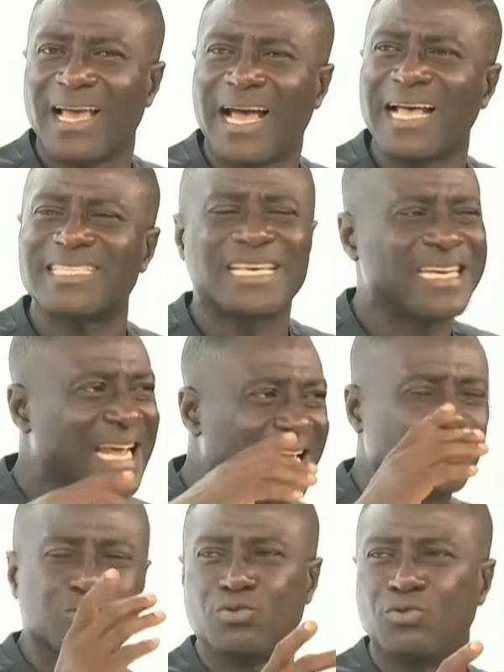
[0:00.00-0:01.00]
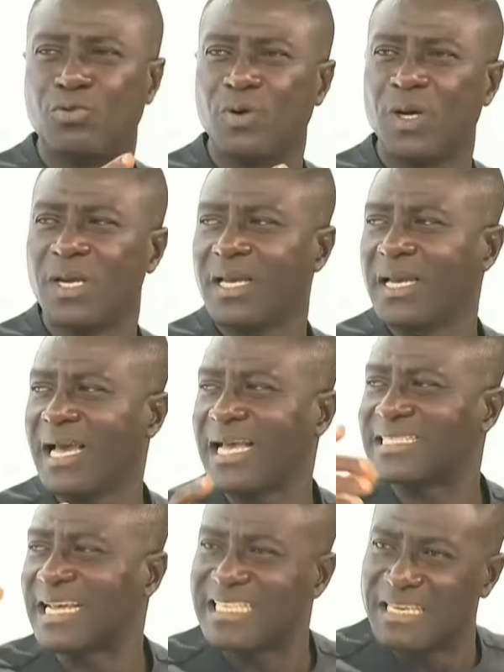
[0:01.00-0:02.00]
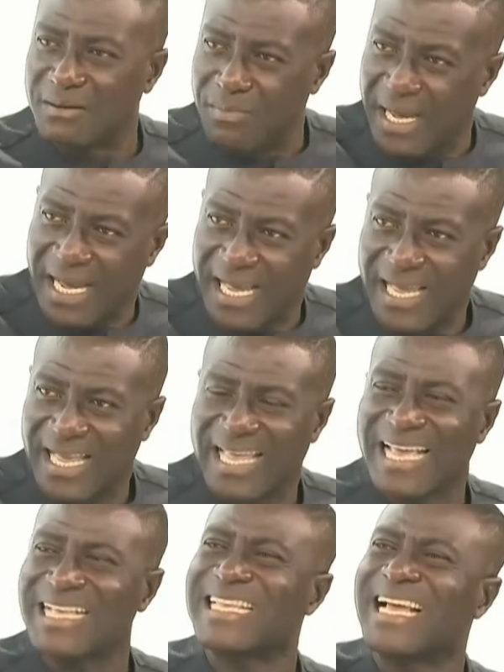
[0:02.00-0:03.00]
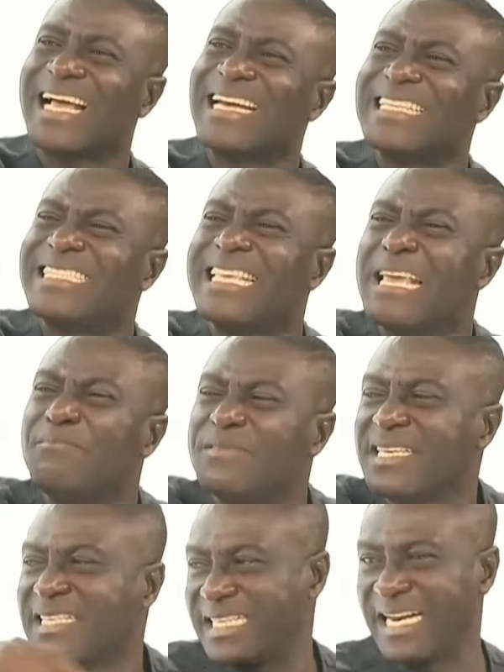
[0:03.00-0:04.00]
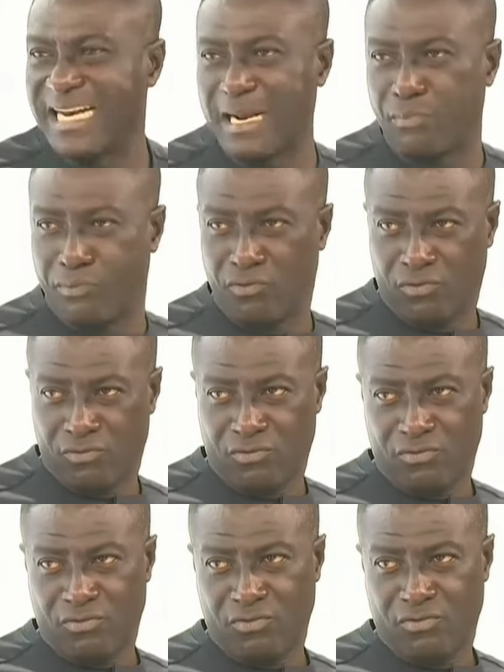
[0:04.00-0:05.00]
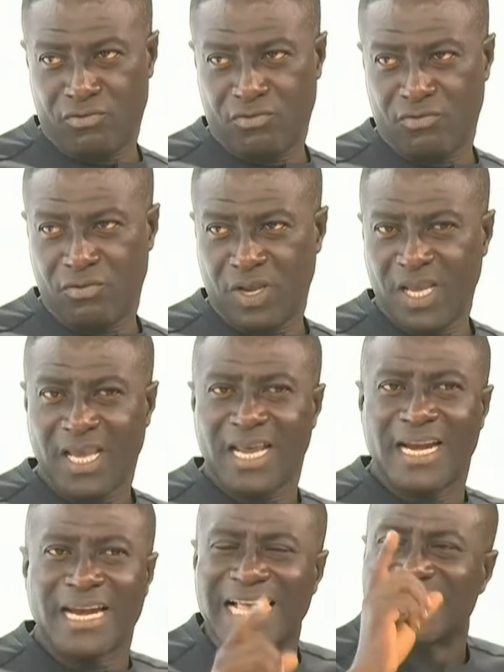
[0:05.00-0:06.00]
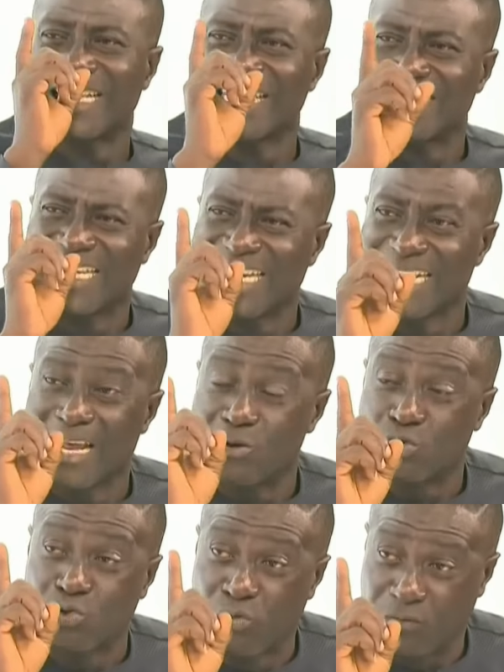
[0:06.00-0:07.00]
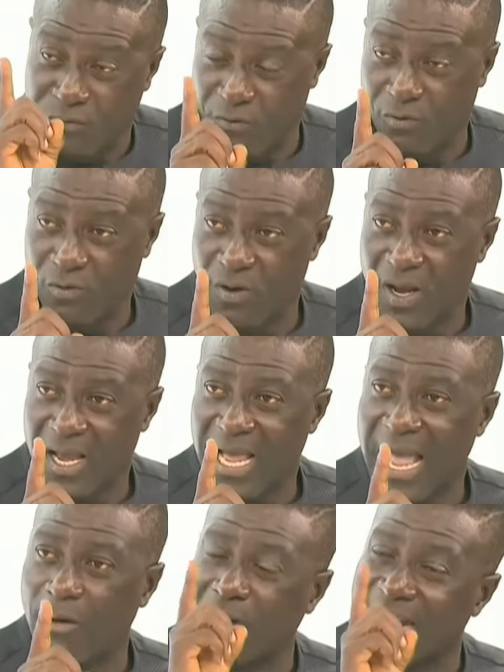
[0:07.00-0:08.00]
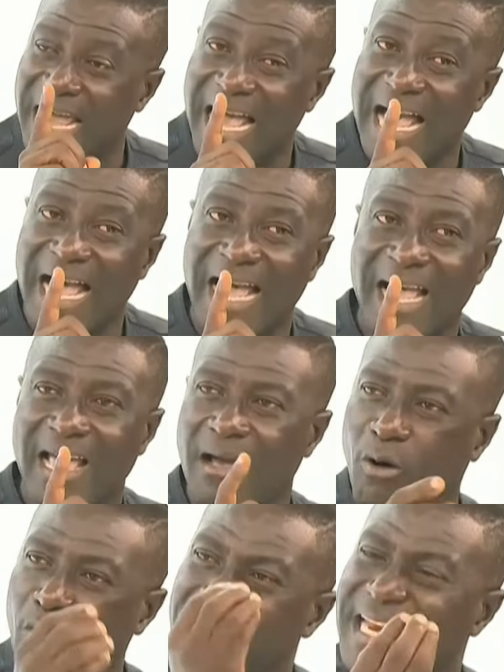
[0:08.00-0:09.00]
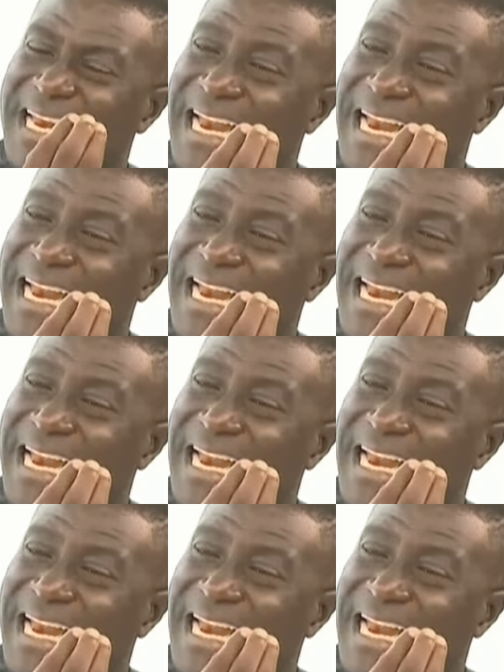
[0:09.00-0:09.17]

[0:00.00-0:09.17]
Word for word: I said, die song. Asantihima, as I can the same thing, Chilenapo. Na asante hine tufo akwada or hine